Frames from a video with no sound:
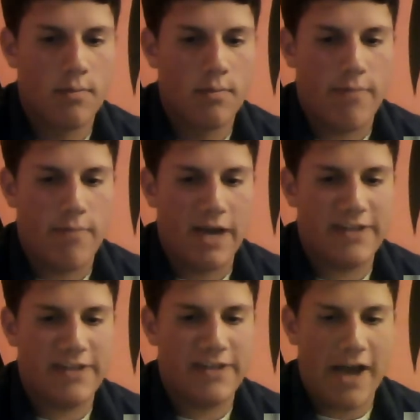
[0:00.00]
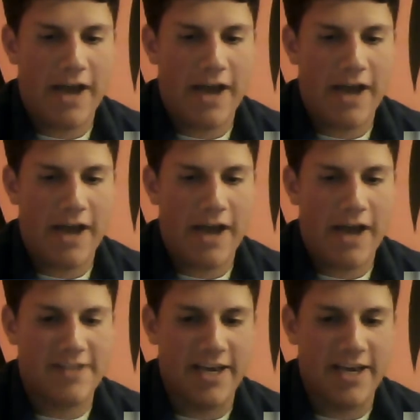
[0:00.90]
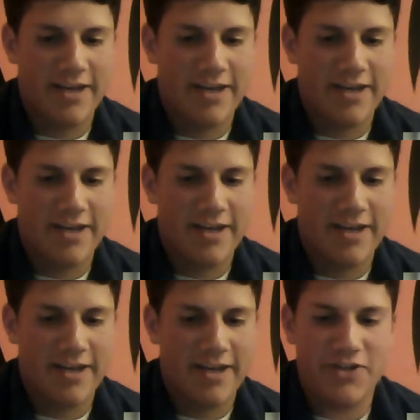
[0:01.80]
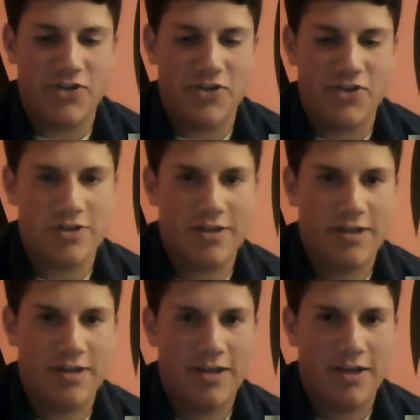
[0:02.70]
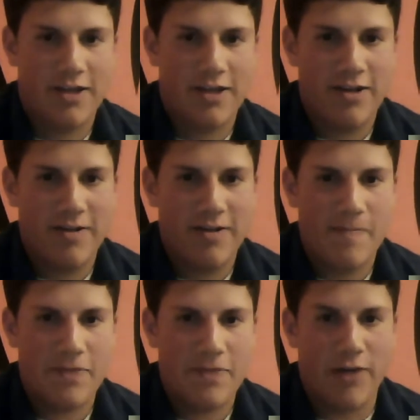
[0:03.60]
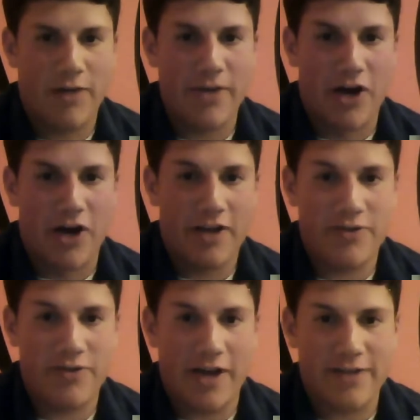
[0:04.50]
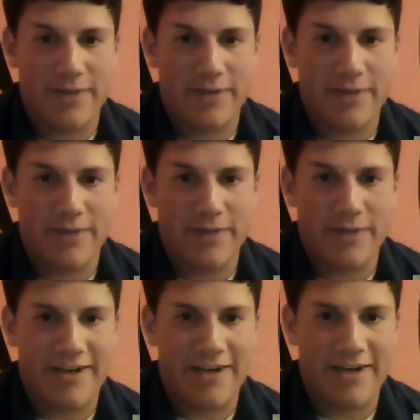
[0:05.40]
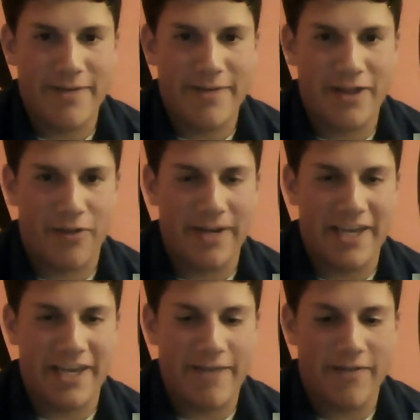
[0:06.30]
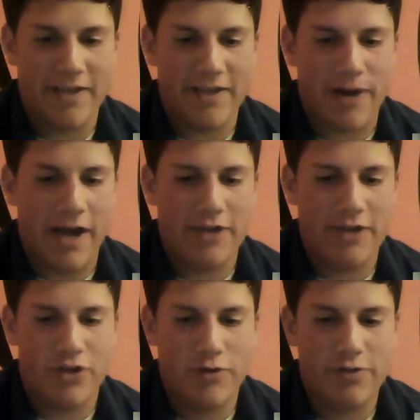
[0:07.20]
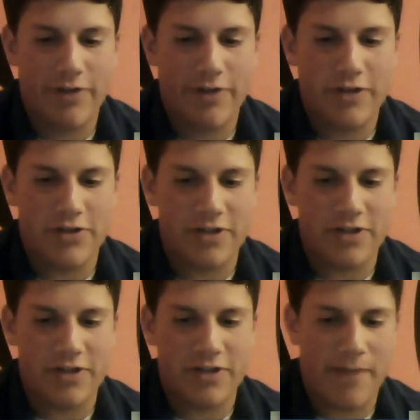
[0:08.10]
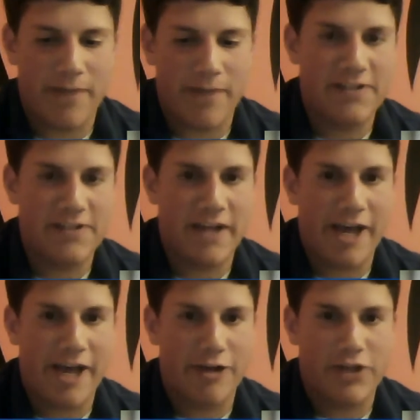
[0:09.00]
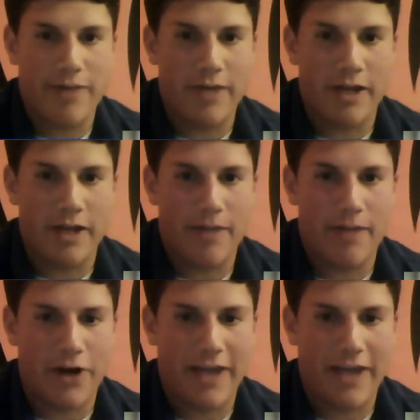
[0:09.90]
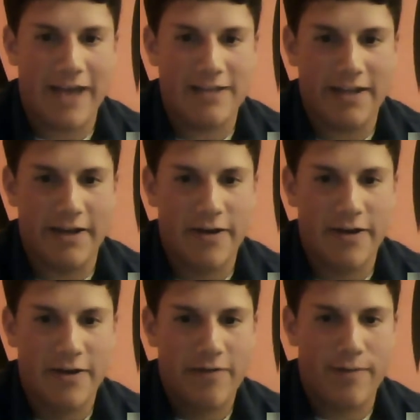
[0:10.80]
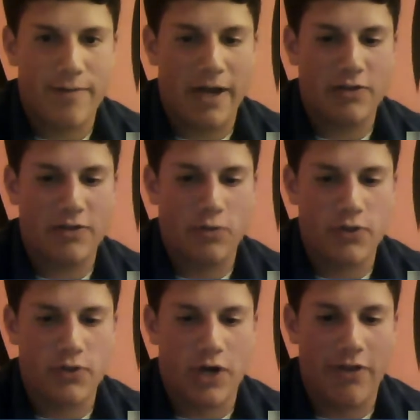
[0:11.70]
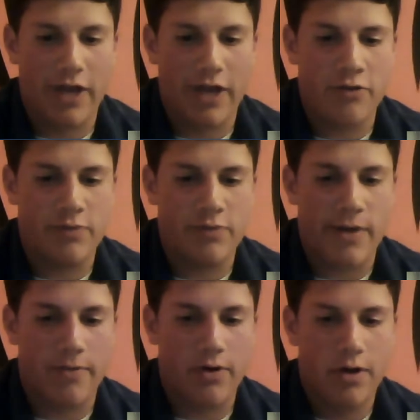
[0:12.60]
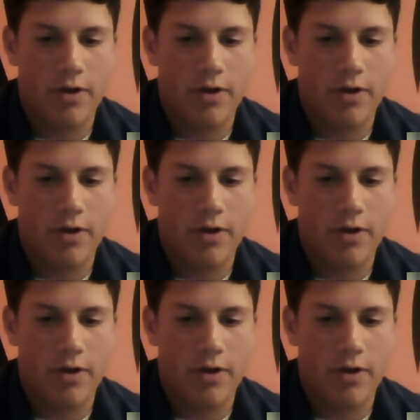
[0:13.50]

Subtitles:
My South is the Texas Rangers. I'm going to be honest, you guys might give me a little bit of heat for this, but I chose the Rangers as my preseason AL champion in a podcast I did for my high school's online newspaper.